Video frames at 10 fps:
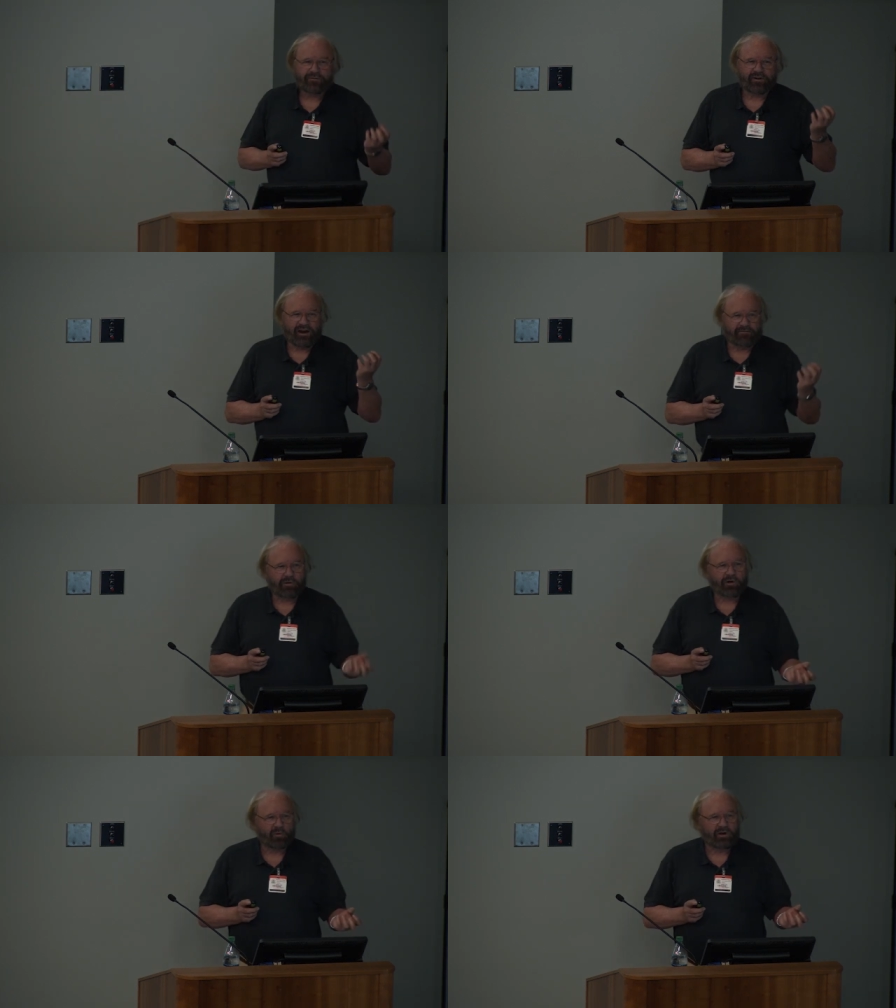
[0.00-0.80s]
for
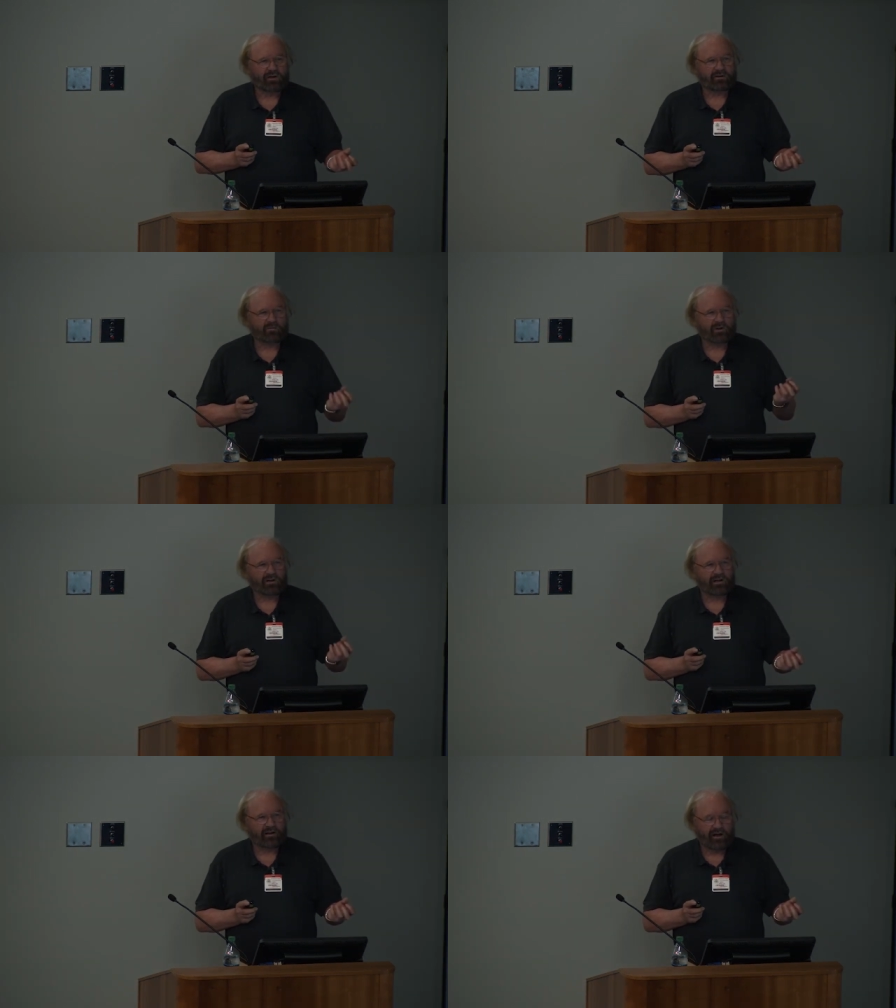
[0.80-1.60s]
everything we can, we
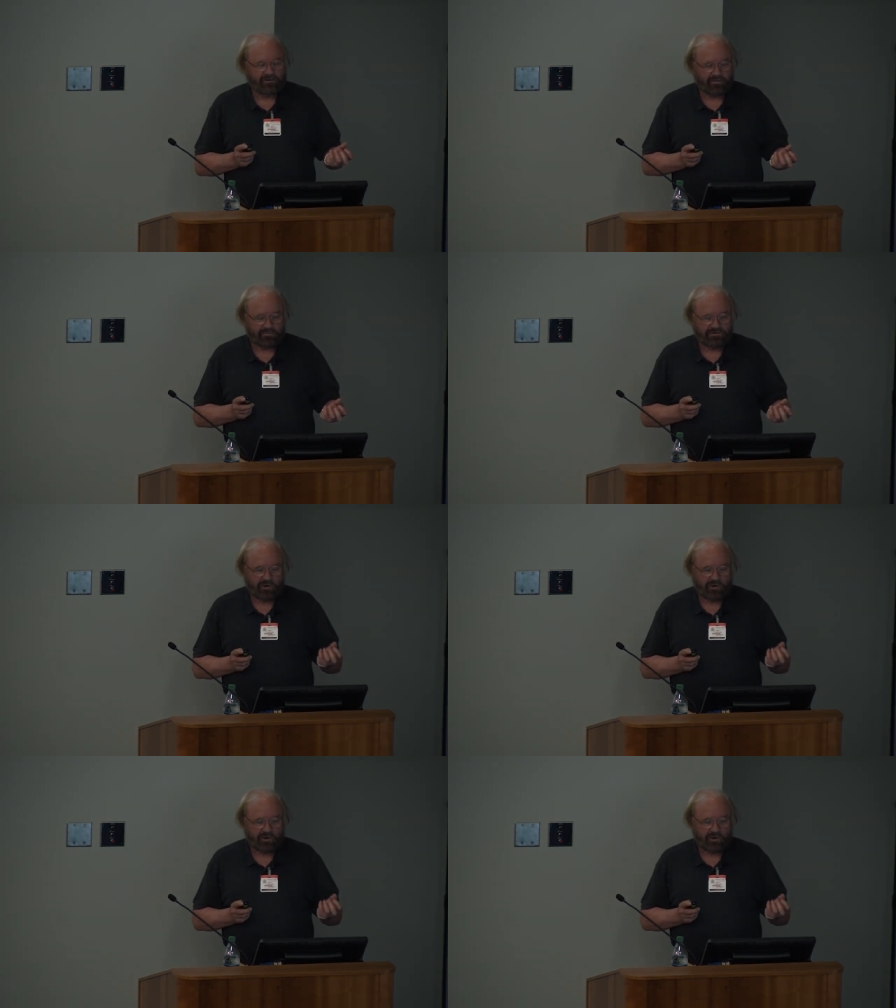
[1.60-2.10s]
can get out of them.